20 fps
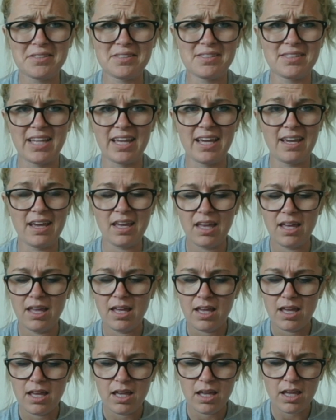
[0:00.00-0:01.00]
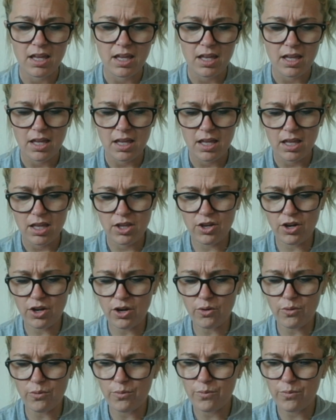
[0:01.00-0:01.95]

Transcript: Like, you know,